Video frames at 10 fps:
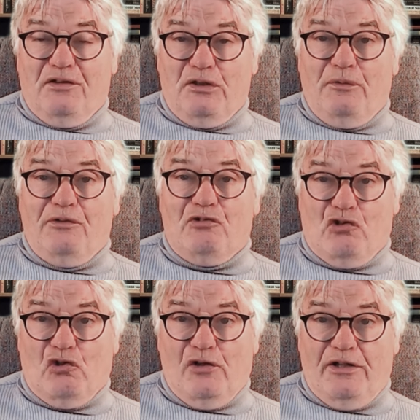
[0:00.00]
you
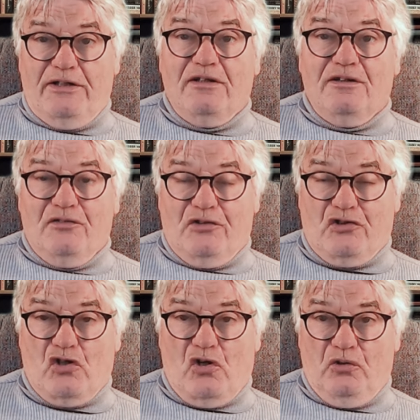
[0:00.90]
enjoy the show.